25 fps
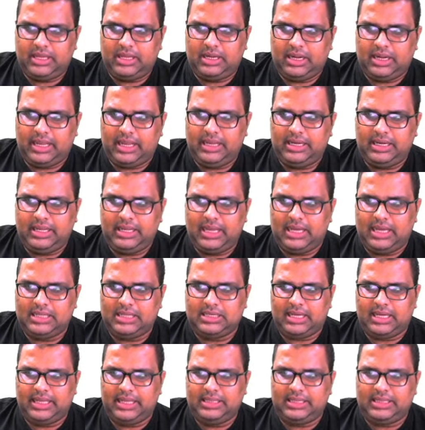9 gallon.
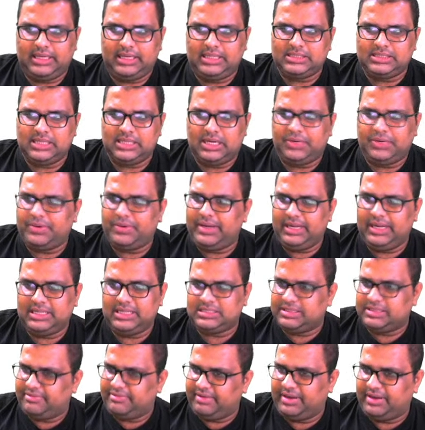9 threes are
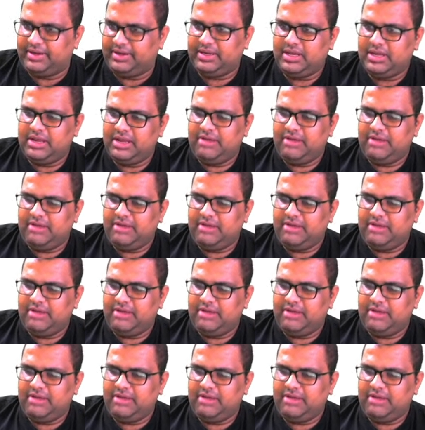27.